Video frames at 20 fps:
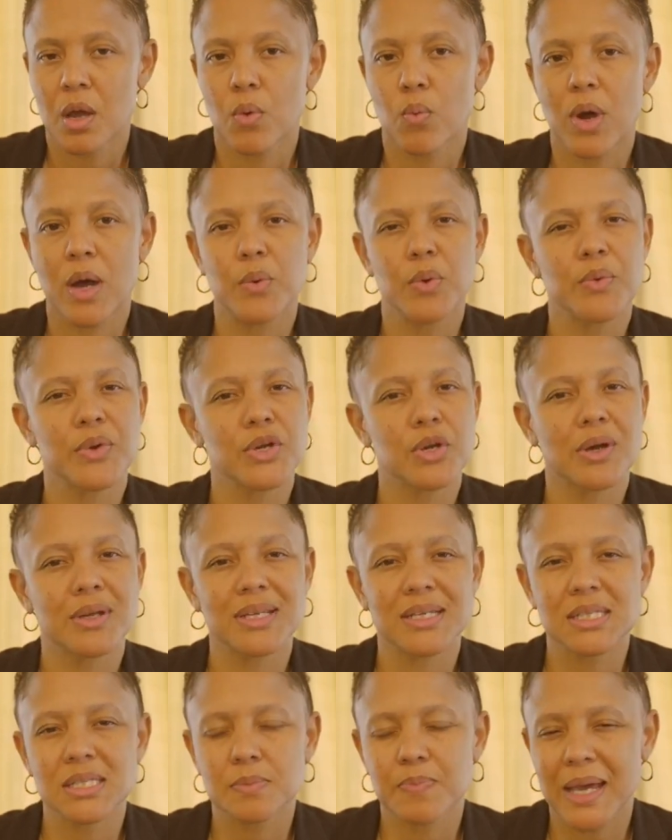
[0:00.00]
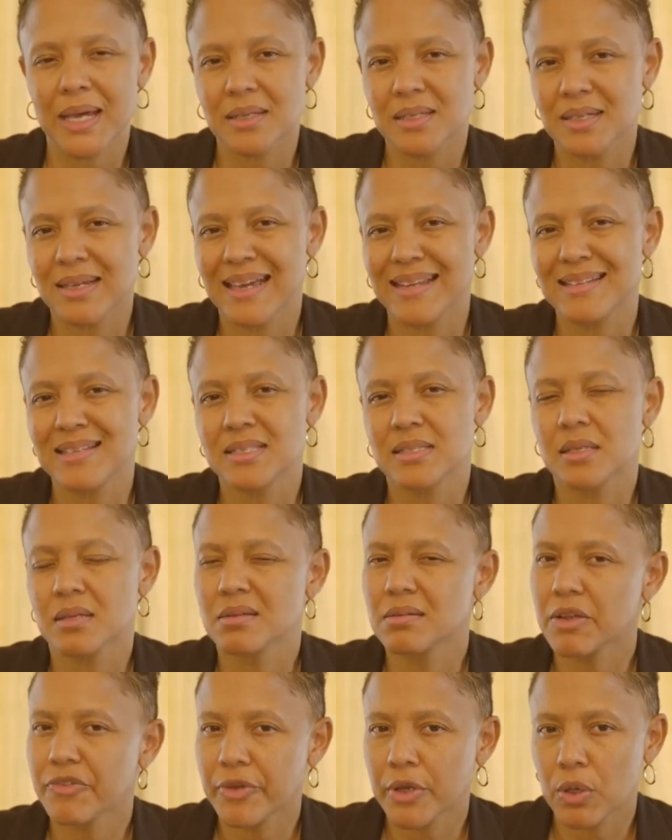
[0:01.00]
While we were not expecting any
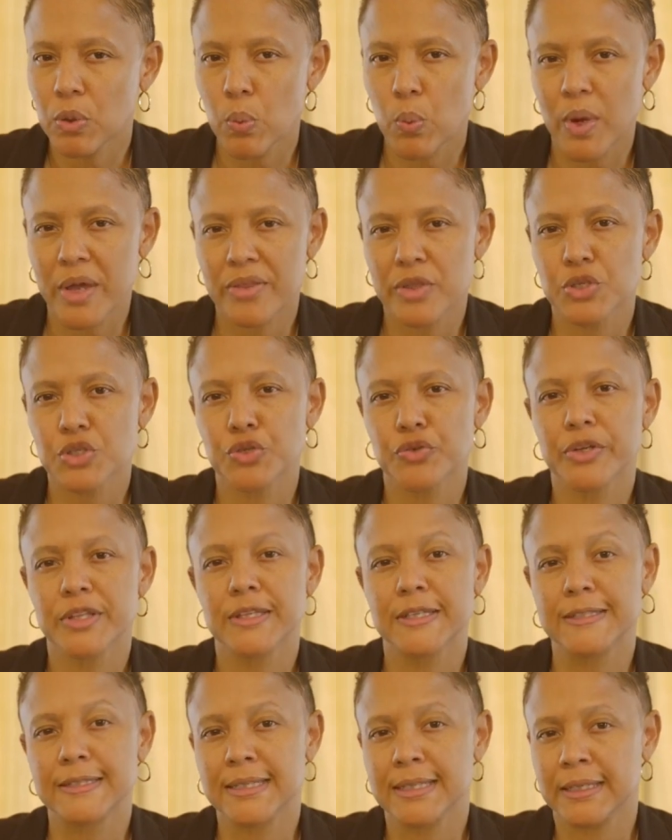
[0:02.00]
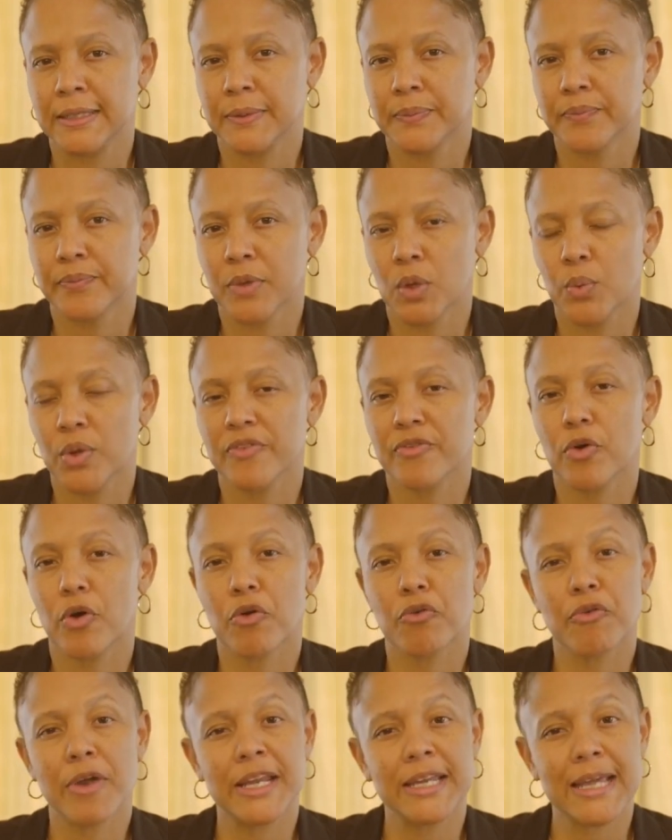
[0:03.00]
significant weather during the day, we have
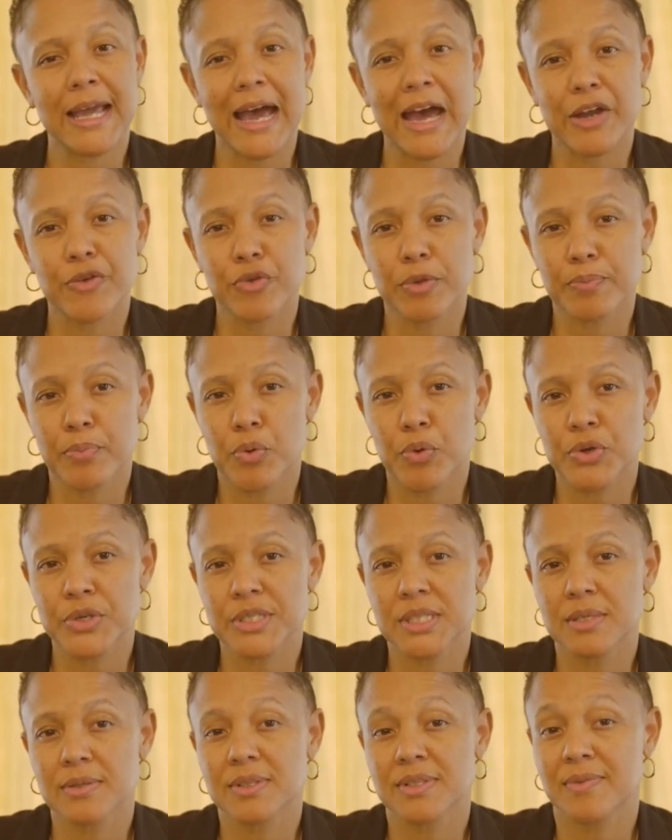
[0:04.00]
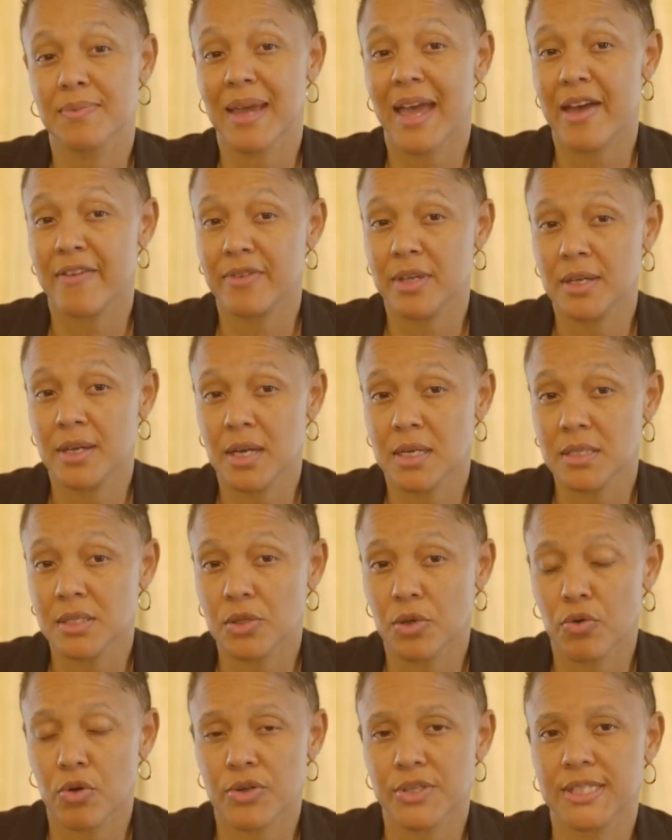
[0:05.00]
already had reports of some heavy gusts
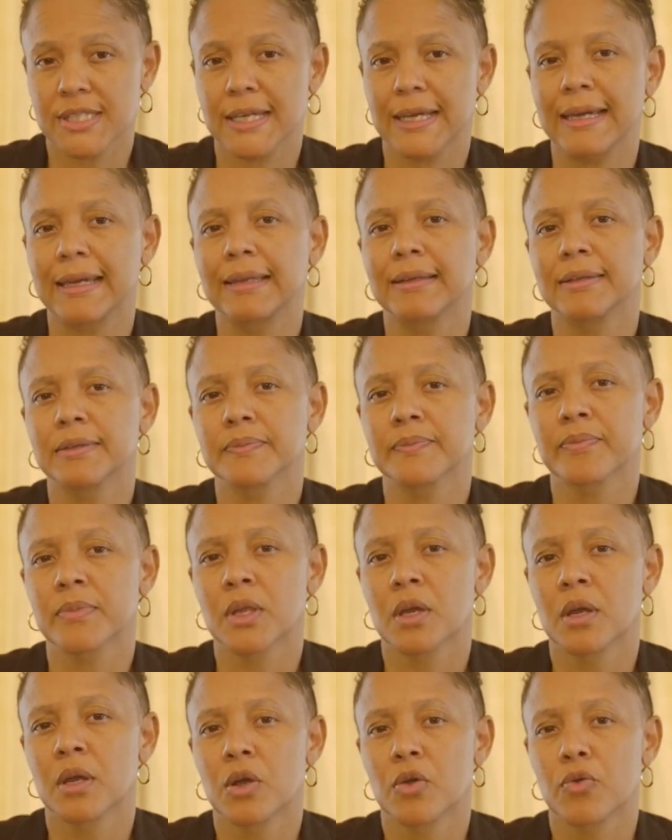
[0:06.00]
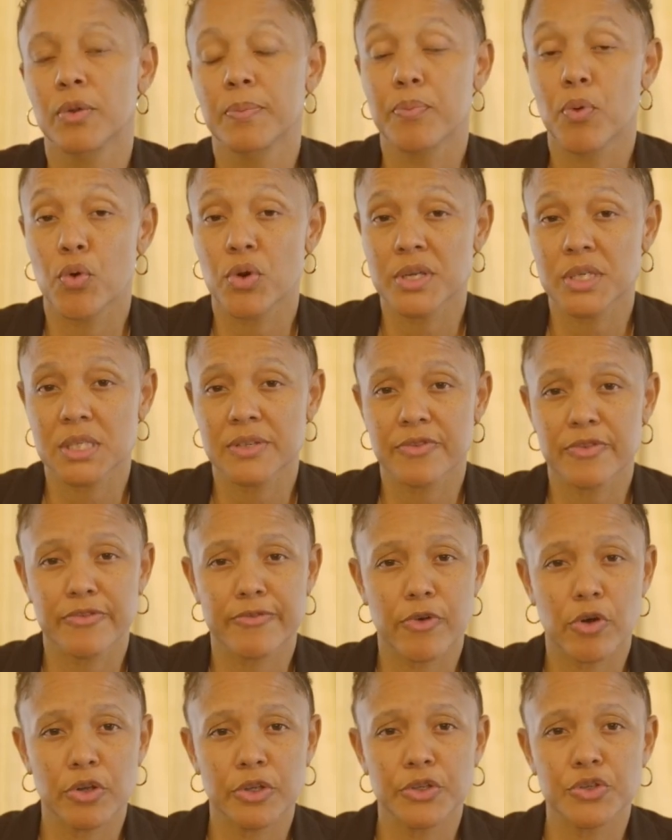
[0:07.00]
across the island, reports of a
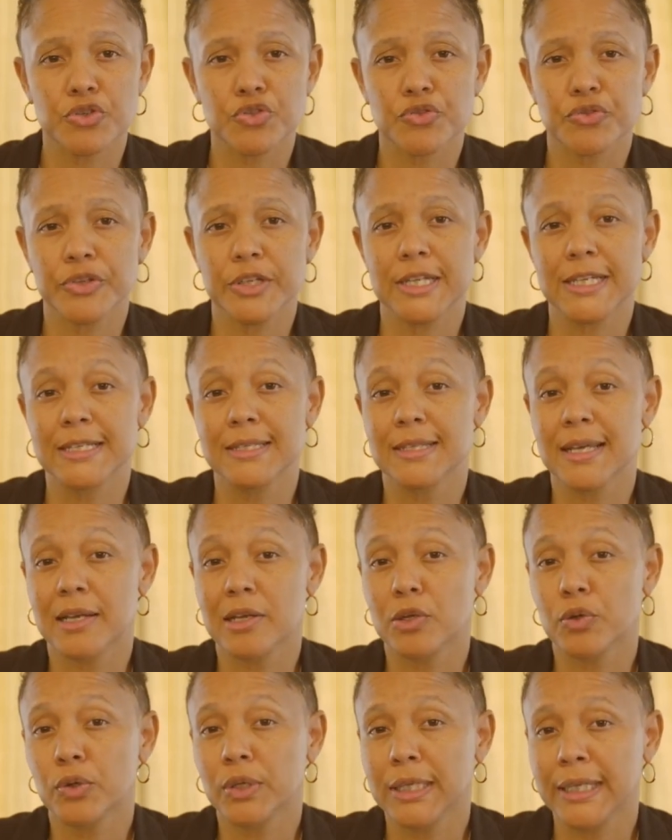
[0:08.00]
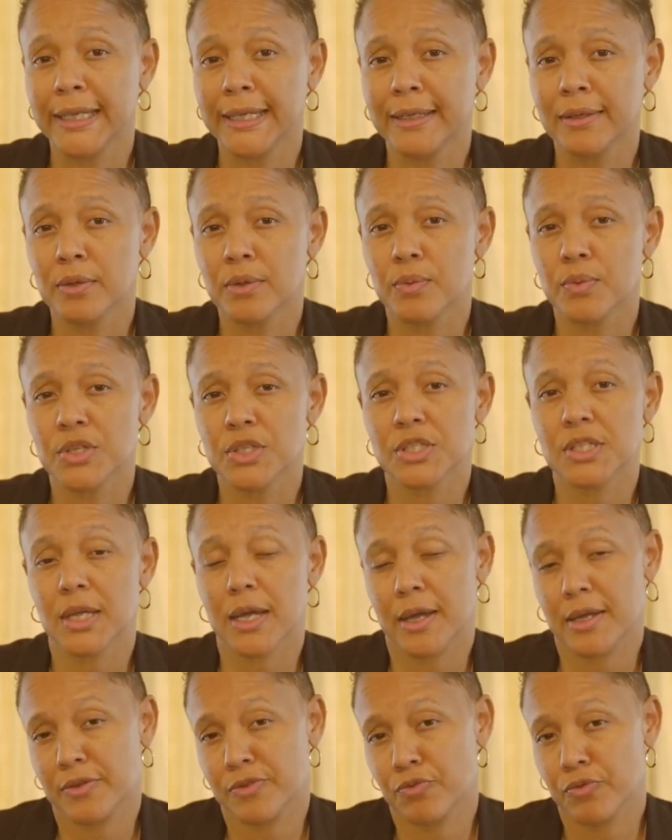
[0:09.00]
fallen tree in Dunlow Lane, which
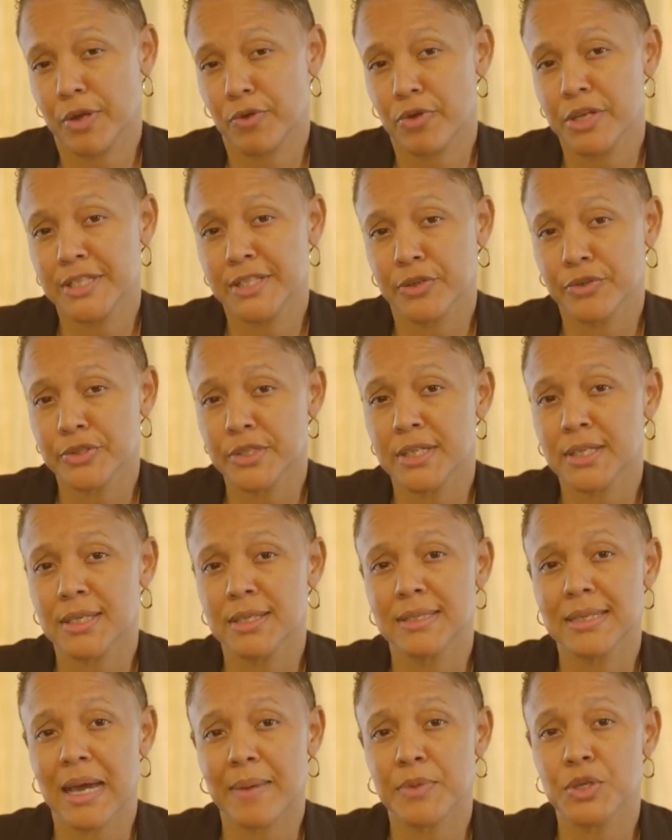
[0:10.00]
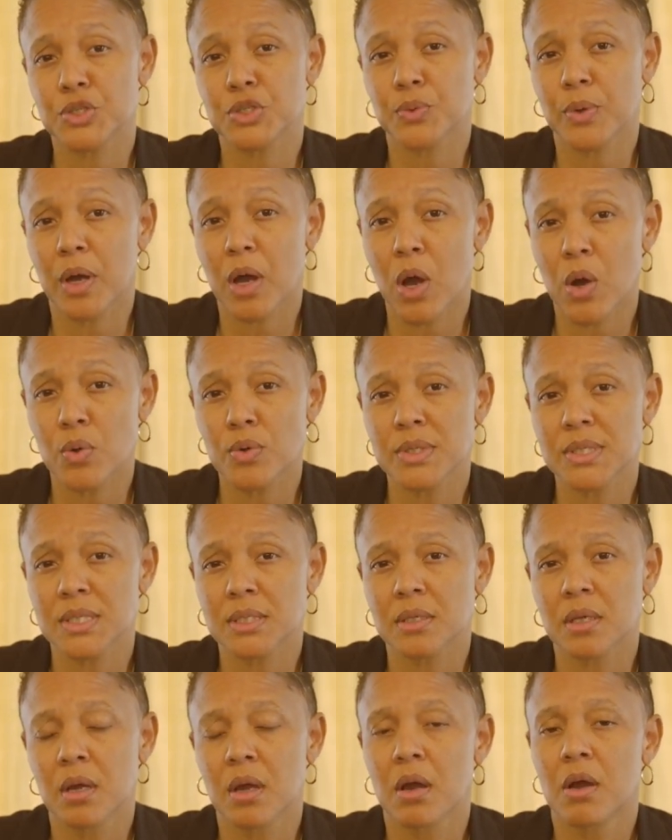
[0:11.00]
resulted in damage to a
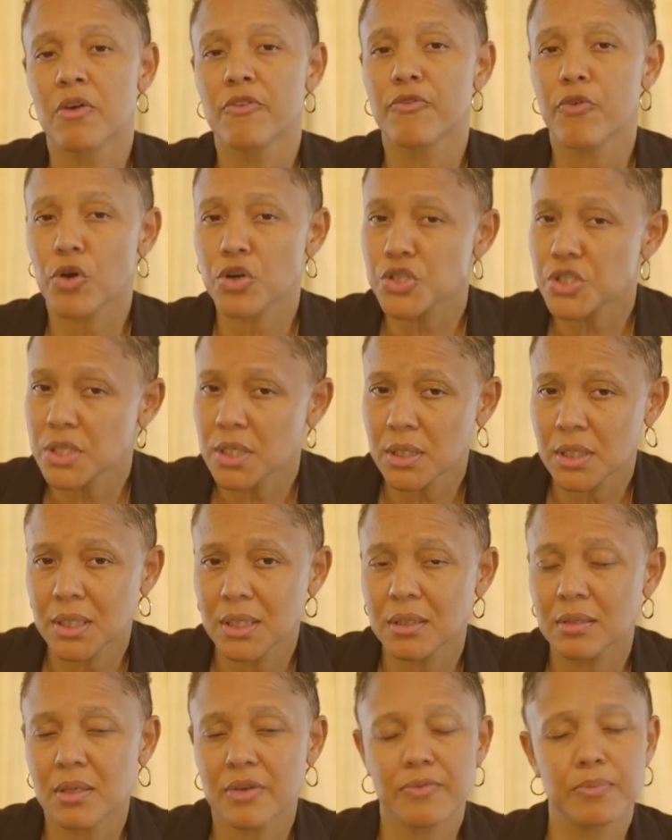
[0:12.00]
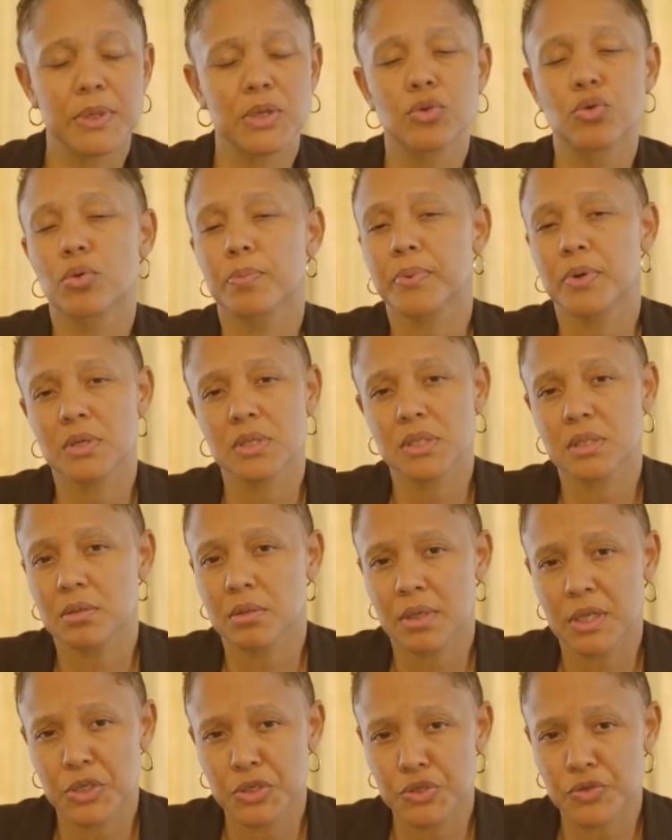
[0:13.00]
house. Fortunately, there have been no
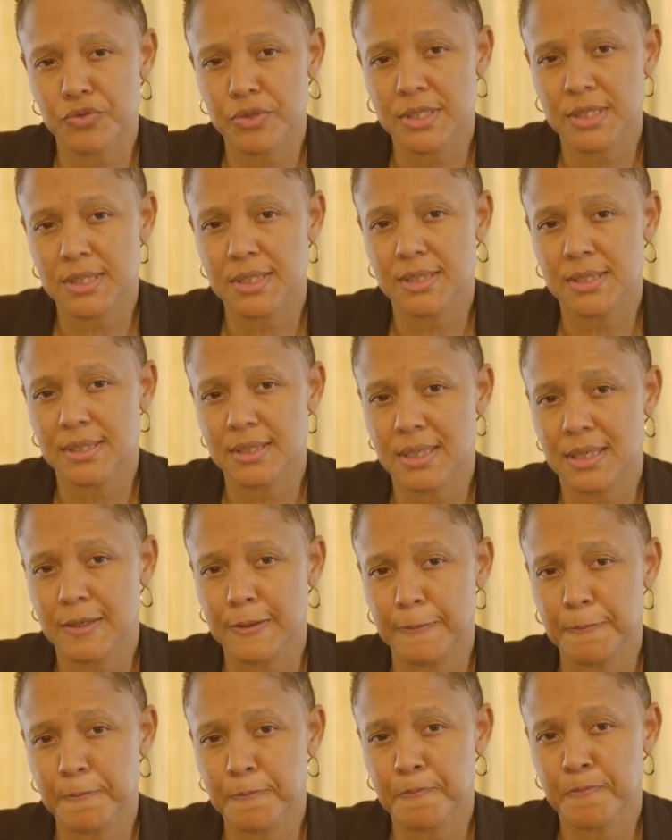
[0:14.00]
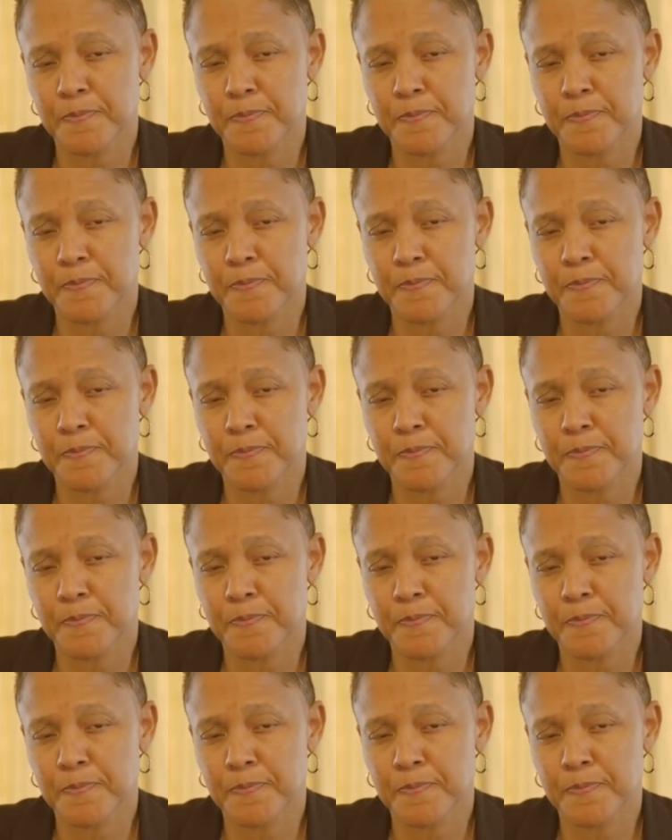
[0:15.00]
personal injuries sustained.